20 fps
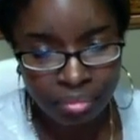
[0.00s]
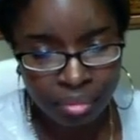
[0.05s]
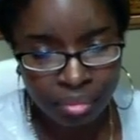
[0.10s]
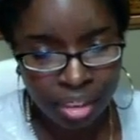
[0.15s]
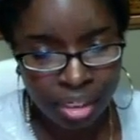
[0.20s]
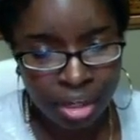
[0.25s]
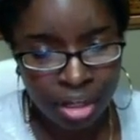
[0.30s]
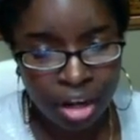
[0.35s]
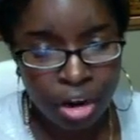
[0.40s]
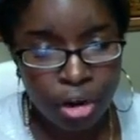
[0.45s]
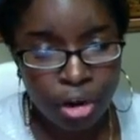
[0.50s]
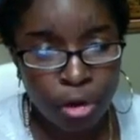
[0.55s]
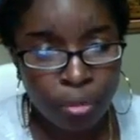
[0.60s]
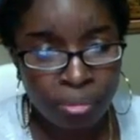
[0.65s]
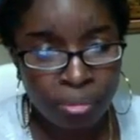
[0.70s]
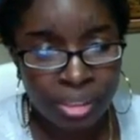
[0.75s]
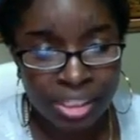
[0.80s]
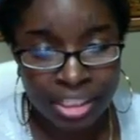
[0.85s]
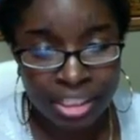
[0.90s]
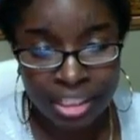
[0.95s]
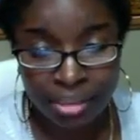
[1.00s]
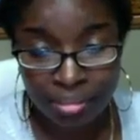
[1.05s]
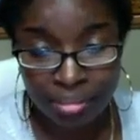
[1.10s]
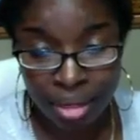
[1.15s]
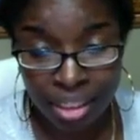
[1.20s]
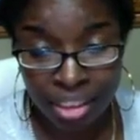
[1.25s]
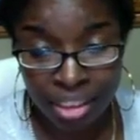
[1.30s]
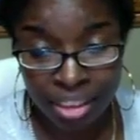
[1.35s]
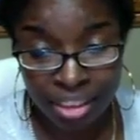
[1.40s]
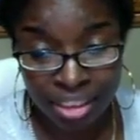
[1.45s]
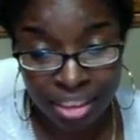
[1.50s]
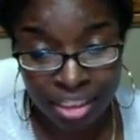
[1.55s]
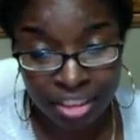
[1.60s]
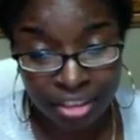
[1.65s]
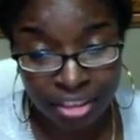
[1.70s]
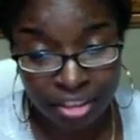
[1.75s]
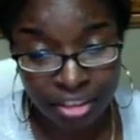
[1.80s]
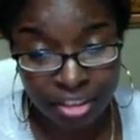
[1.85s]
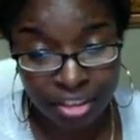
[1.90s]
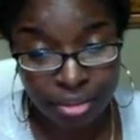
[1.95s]
I hope this is making sense
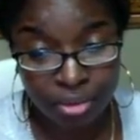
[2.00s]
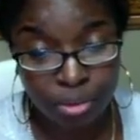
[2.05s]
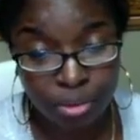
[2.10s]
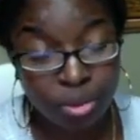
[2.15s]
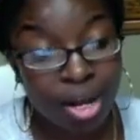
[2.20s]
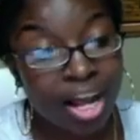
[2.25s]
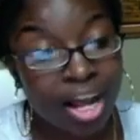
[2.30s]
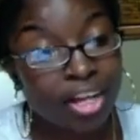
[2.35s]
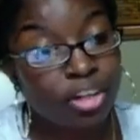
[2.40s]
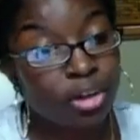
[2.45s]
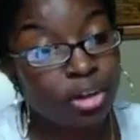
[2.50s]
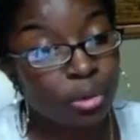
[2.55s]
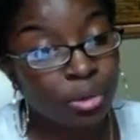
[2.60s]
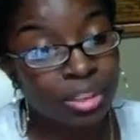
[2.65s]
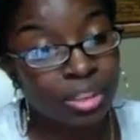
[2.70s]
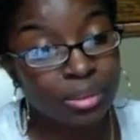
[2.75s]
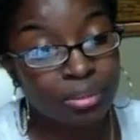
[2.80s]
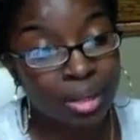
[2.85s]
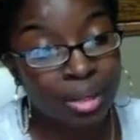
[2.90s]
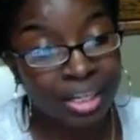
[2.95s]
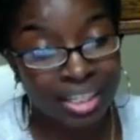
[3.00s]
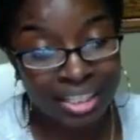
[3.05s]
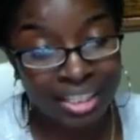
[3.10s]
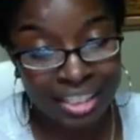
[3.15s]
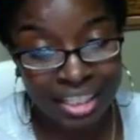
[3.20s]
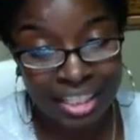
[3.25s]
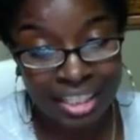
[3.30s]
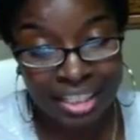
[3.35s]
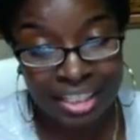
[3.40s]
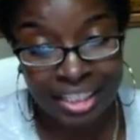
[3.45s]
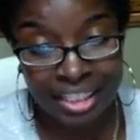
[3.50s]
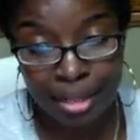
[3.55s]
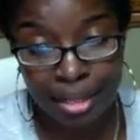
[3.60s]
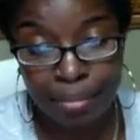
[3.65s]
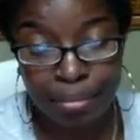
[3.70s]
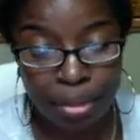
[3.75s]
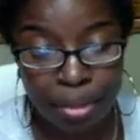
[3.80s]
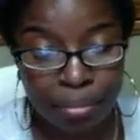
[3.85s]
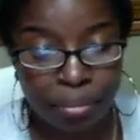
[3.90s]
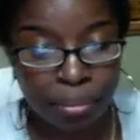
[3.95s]
to you. Well, I know it's making sense to some
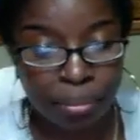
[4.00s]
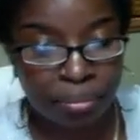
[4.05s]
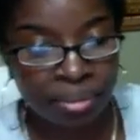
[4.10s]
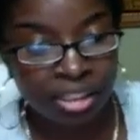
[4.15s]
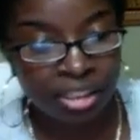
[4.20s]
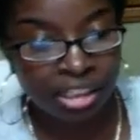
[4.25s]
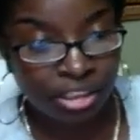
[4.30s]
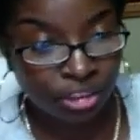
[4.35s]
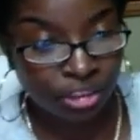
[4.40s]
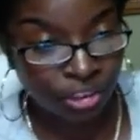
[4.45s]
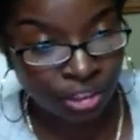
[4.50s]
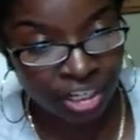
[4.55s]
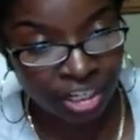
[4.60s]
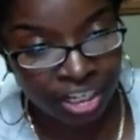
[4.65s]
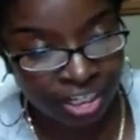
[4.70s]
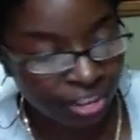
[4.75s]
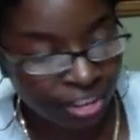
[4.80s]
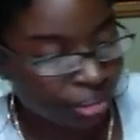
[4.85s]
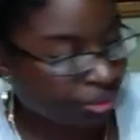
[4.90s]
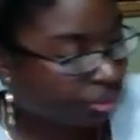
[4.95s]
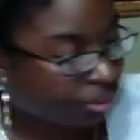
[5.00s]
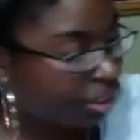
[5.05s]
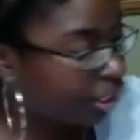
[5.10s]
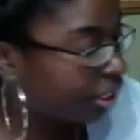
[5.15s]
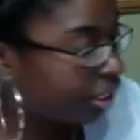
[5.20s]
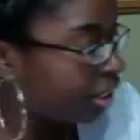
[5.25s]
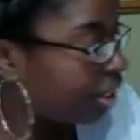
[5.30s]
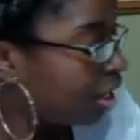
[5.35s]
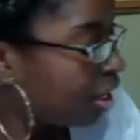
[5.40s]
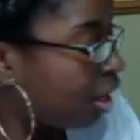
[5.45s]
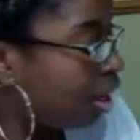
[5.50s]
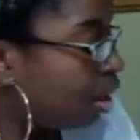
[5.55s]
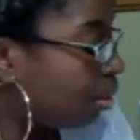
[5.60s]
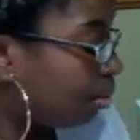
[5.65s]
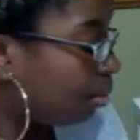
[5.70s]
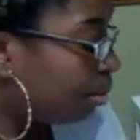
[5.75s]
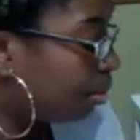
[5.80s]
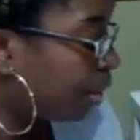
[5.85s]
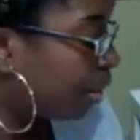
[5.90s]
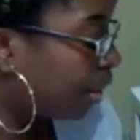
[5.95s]
people because you're answering,
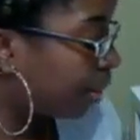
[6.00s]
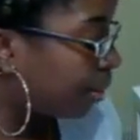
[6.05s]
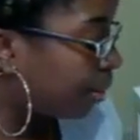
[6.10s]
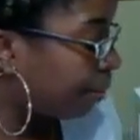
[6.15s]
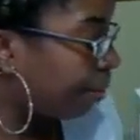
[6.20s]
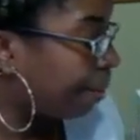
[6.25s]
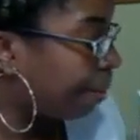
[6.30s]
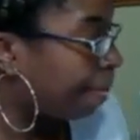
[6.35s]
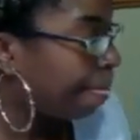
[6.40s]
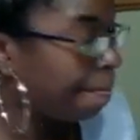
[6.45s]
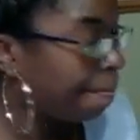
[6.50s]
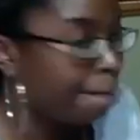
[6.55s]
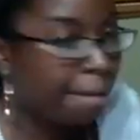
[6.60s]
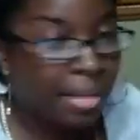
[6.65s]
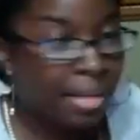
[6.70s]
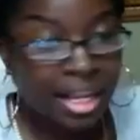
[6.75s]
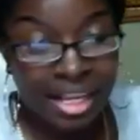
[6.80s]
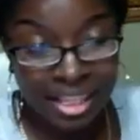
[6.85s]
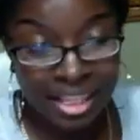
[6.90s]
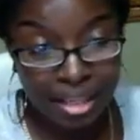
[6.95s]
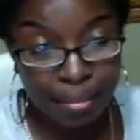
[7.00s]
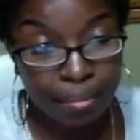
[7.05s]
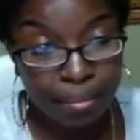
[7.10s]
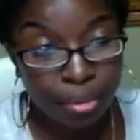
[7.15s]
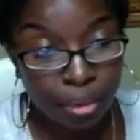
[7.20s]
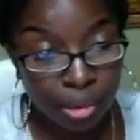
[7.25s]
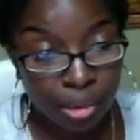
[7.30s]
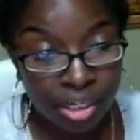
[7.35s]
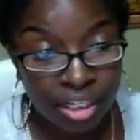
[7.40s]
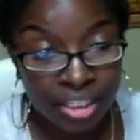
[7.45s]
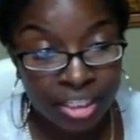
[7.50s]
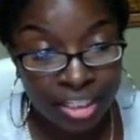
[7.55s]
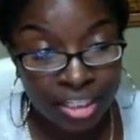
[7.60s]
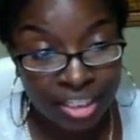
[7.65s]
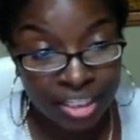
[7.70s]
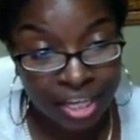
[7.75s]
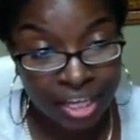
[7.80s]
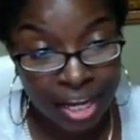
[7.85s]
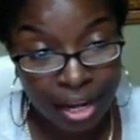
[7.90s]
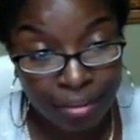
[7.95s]
but it's important to
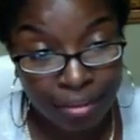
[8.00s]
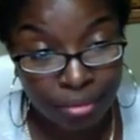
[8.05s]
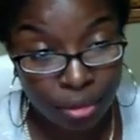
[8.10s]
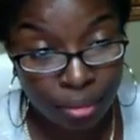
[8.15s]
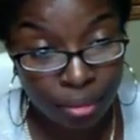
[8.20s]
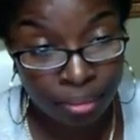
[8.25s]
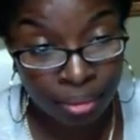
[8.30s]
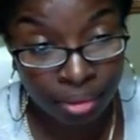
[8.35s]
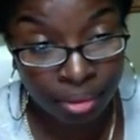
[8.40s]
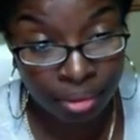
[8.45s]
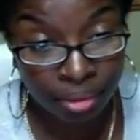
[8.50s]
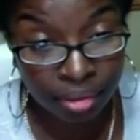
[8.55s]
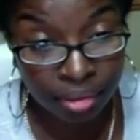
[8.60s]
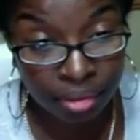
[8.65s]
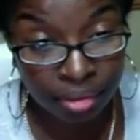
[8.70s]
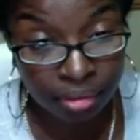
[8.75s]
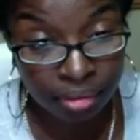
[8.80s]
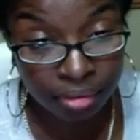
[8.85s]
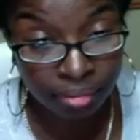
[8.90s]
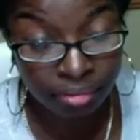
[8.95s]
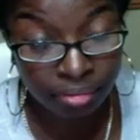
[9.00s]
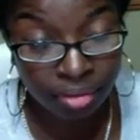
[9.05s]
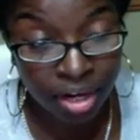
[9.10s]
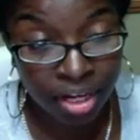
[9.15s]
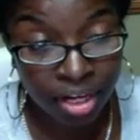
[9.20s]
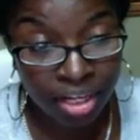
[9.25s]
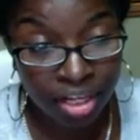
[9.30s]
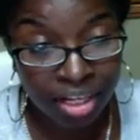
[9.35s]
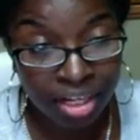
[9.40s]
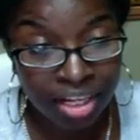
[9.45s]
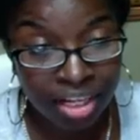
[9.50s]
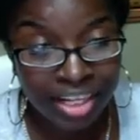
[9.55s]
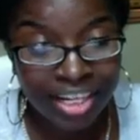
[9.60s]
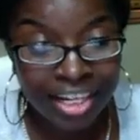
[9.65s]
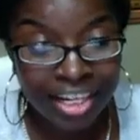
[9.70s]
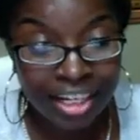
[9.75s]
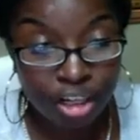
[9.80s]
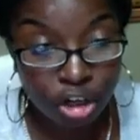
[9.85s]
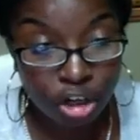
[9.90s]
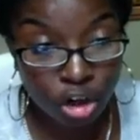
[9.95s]
tab your book, right? And
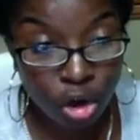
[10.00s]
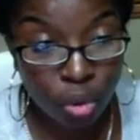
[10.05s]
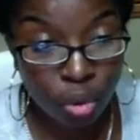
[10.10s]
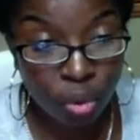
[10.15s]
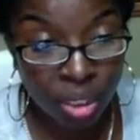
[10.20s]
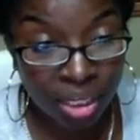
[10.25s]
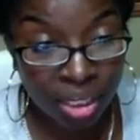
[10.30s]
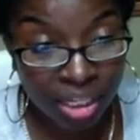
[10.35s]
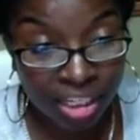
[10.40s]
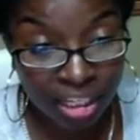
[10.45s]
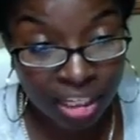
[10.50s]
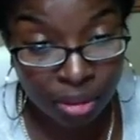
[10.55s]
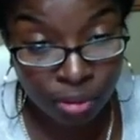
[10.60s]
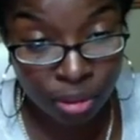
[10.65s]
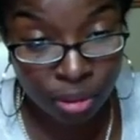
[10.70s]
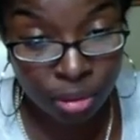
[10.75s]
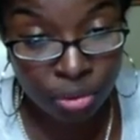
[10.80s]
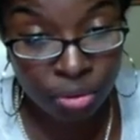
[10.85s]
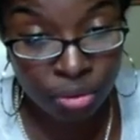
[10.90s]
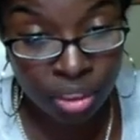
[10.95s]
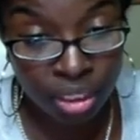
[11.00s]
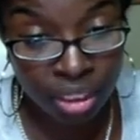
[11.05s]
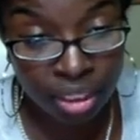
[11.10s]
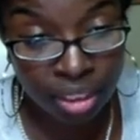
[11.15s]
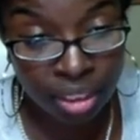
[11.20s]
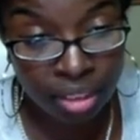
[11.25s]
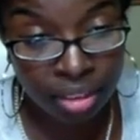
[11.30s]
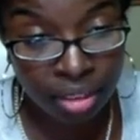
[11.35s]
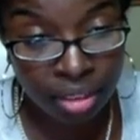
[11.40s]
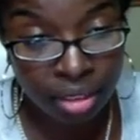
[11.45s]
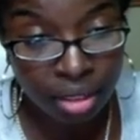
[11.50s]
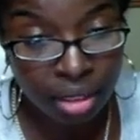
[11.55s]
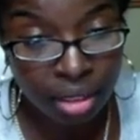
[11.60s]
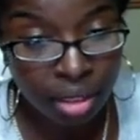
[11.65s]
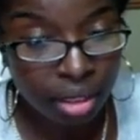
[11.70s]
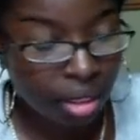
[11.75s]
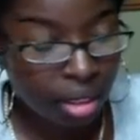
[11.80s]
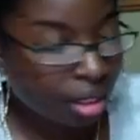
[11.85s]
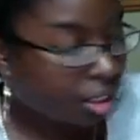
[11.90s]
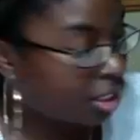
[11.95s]
to go in and get what you need
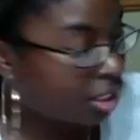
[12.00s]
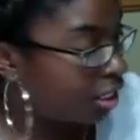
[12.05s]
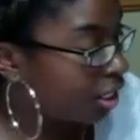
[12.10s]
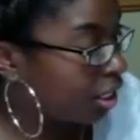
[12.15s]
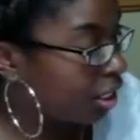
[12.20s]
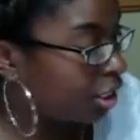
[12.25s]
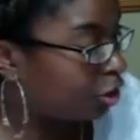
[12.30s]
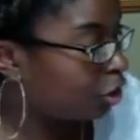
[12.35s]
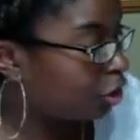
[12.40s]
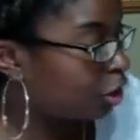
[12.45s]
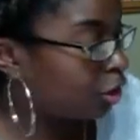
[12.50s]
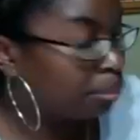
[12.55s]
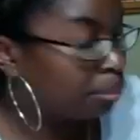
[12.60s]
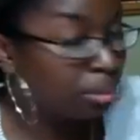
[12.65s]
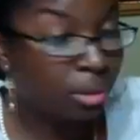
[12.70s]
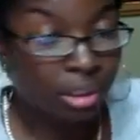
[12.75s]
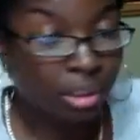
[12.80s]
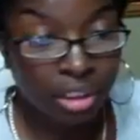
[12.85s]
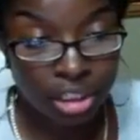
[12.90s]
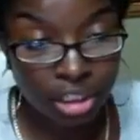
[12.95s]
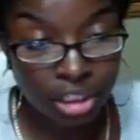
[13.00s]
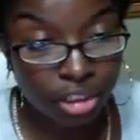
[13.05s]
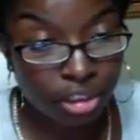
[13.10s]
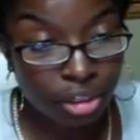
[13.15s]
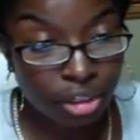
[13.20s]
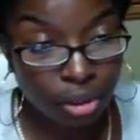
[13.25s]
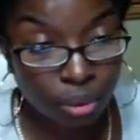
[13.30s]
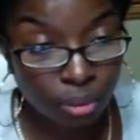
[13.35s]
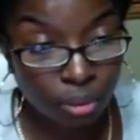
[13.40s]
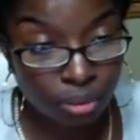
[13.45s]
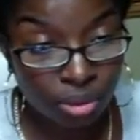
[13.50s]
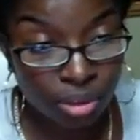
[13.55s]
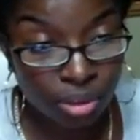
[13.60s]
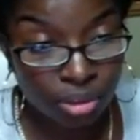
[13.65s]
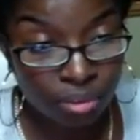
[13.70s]
and then just put it in your notes.